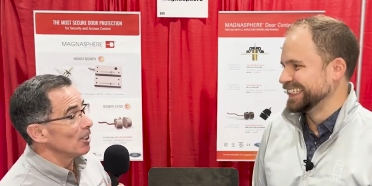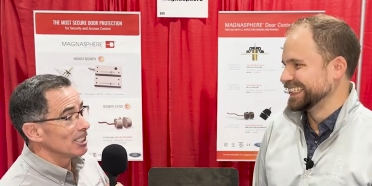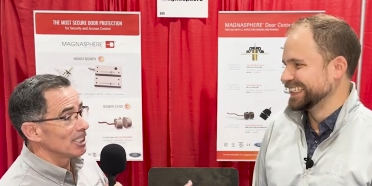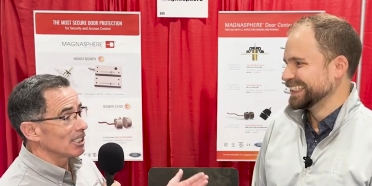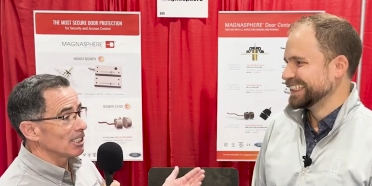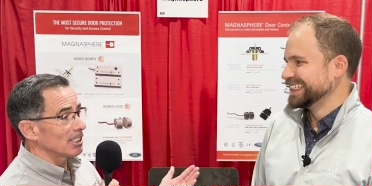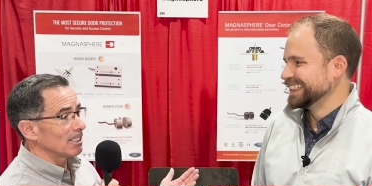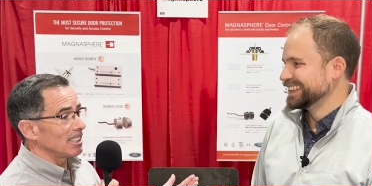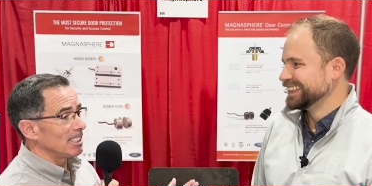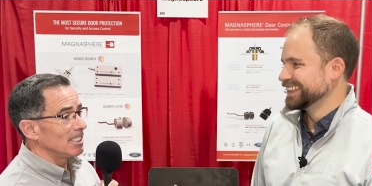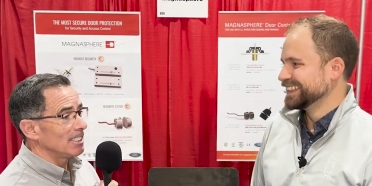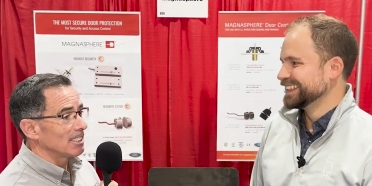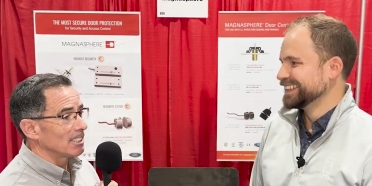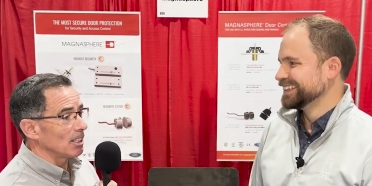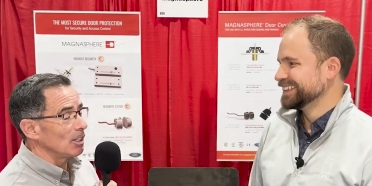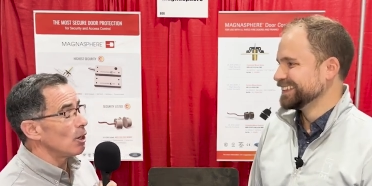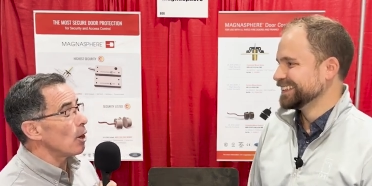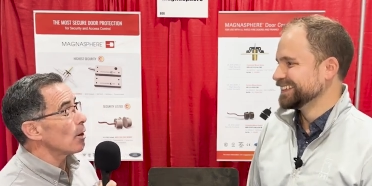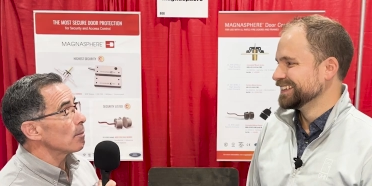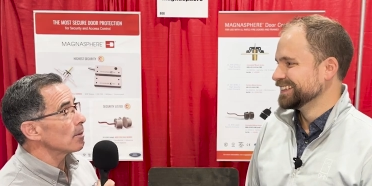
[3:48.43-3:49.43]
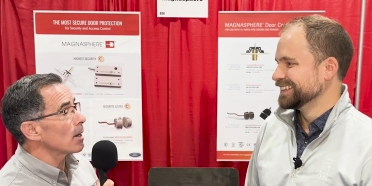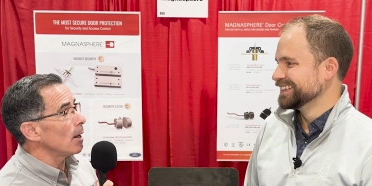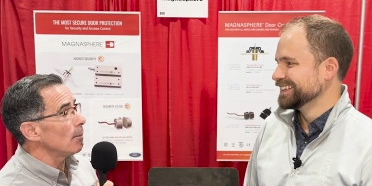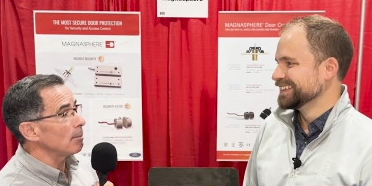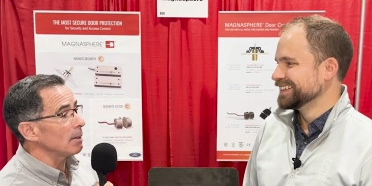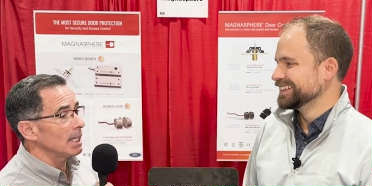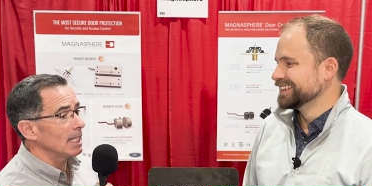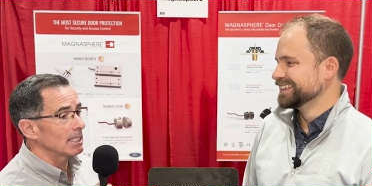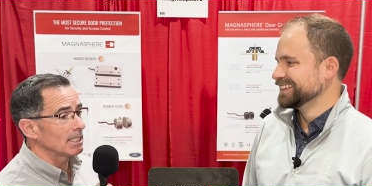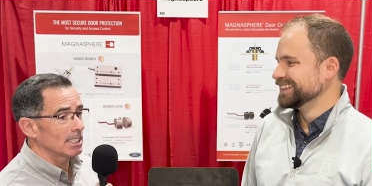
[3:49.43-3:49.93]
Speaker 1: his his alarm
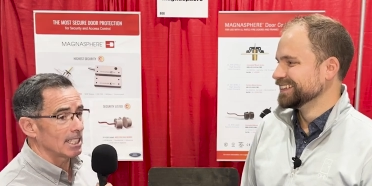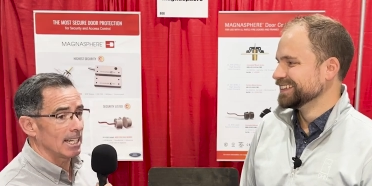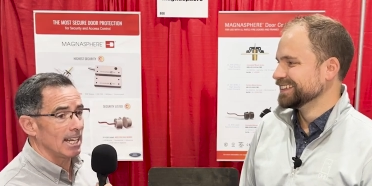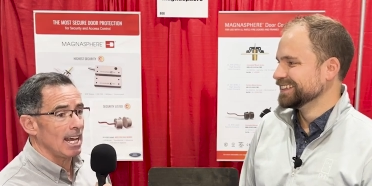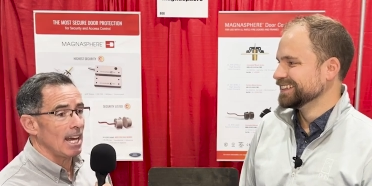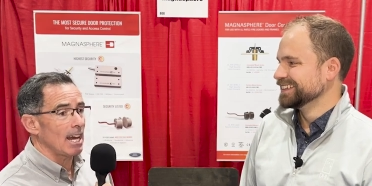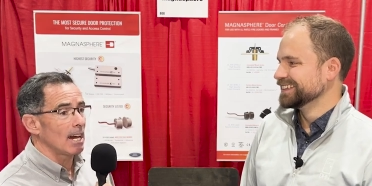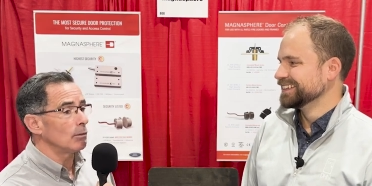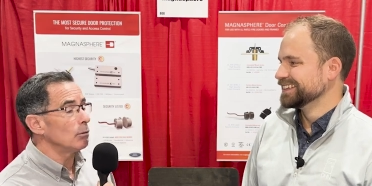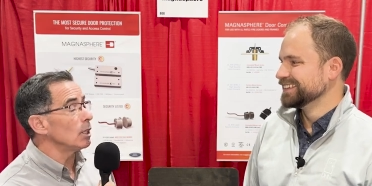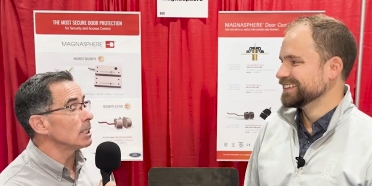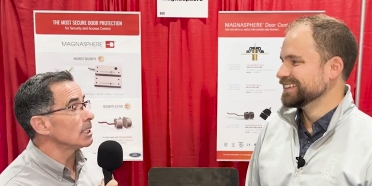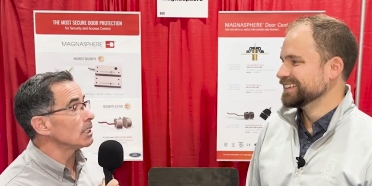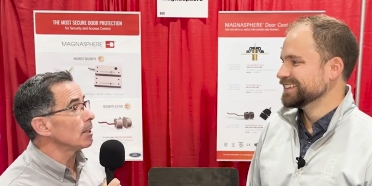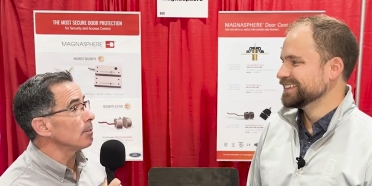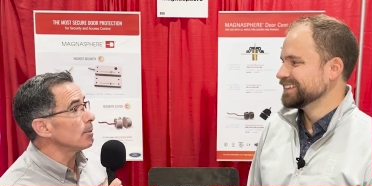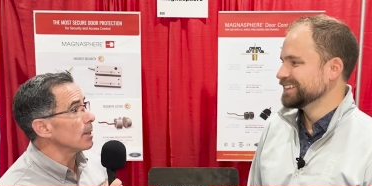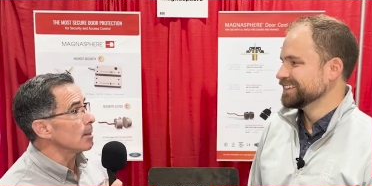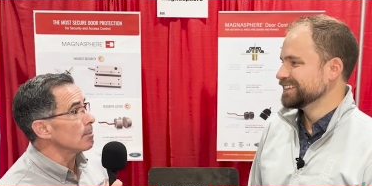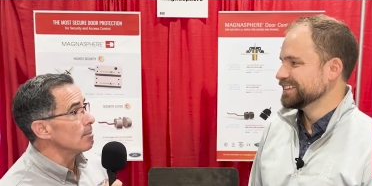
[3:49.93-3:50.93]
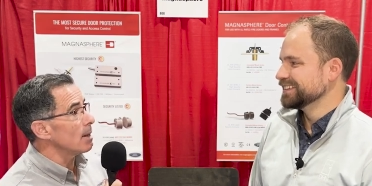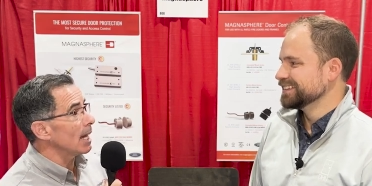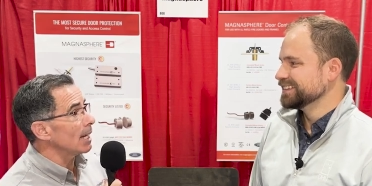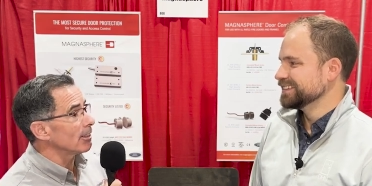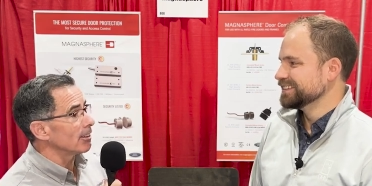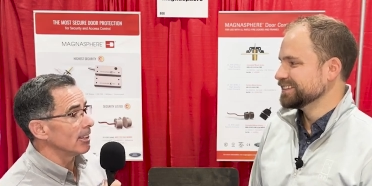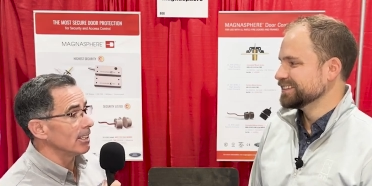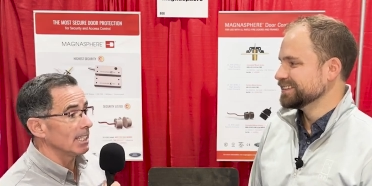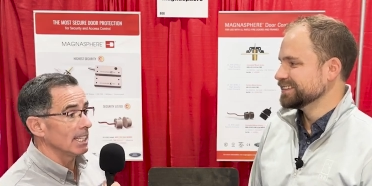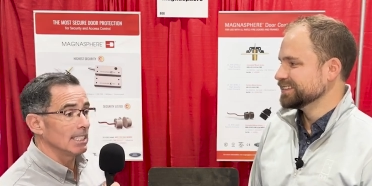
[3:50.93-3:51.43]
company and said, hey, I want something better,
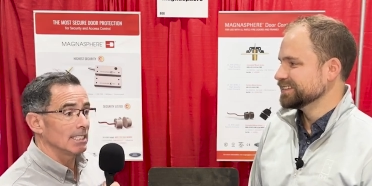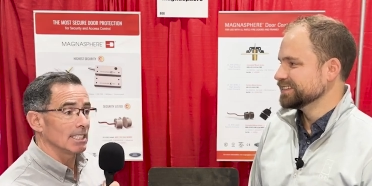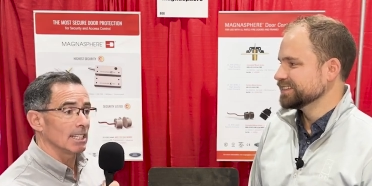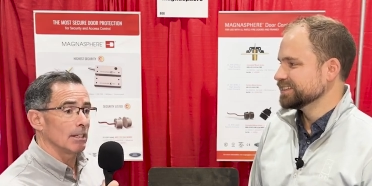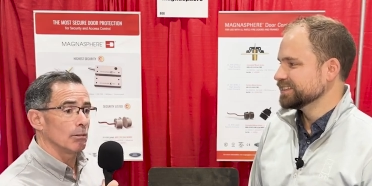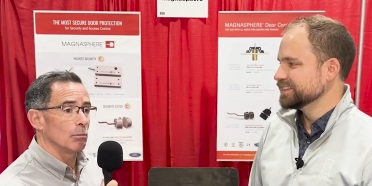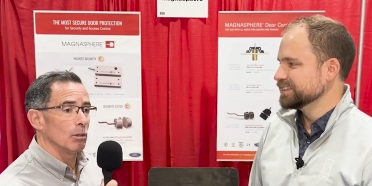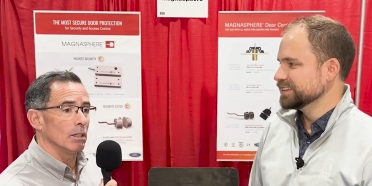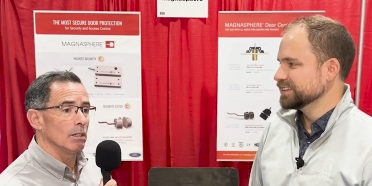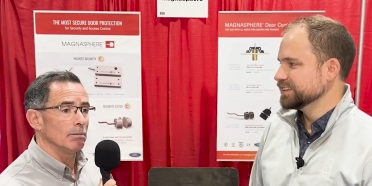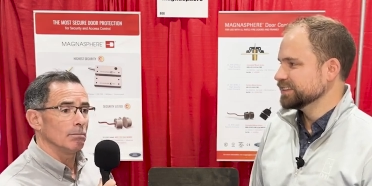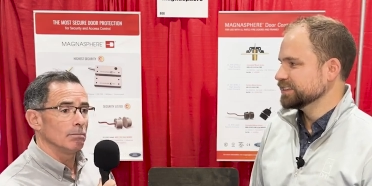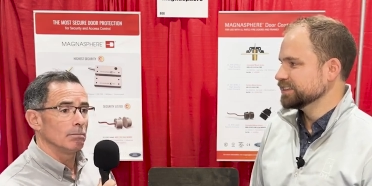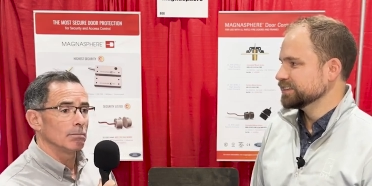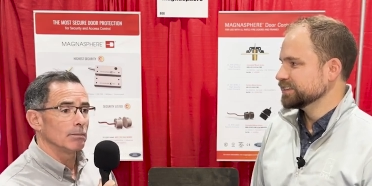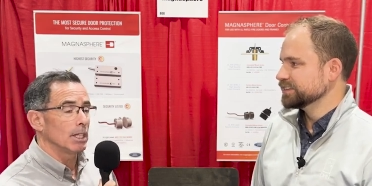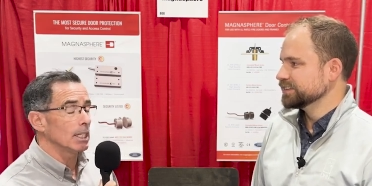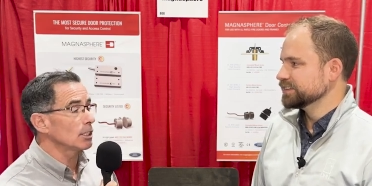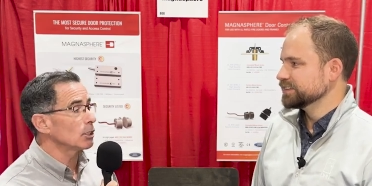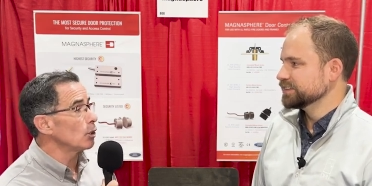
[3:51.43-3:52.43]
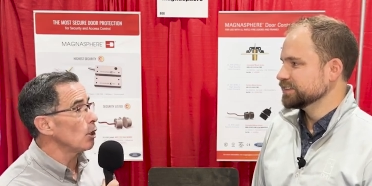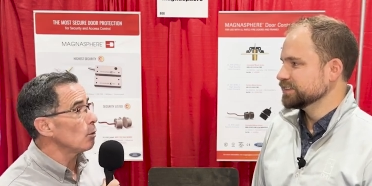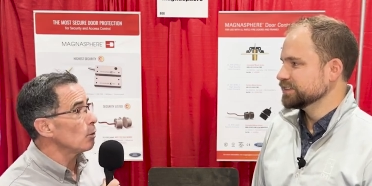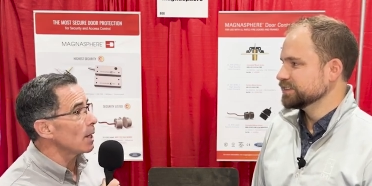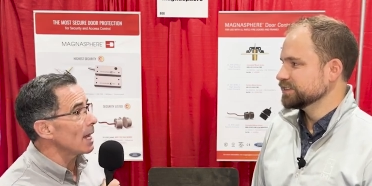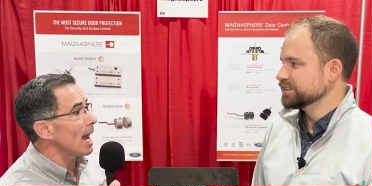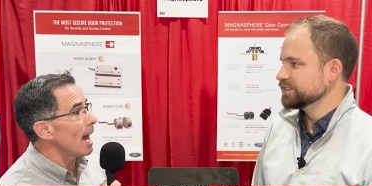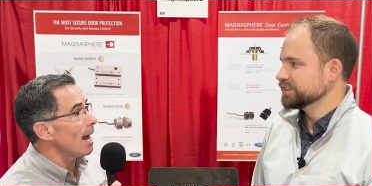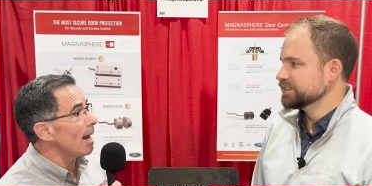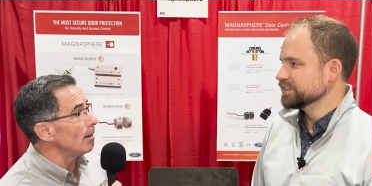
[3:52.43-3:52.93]
and they said, well, that's all we
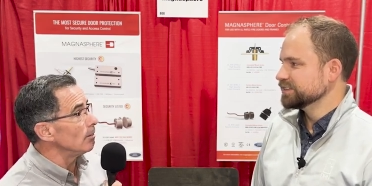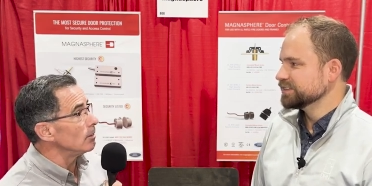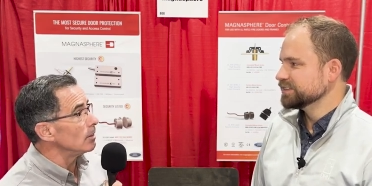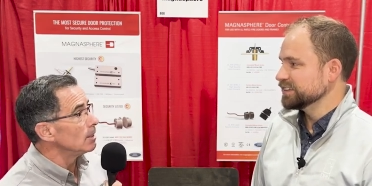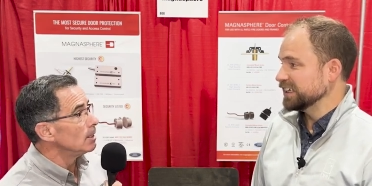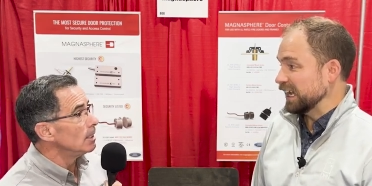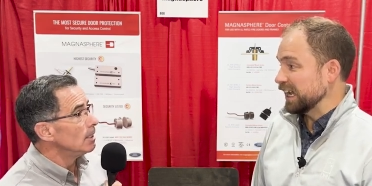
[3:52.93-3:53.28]
have.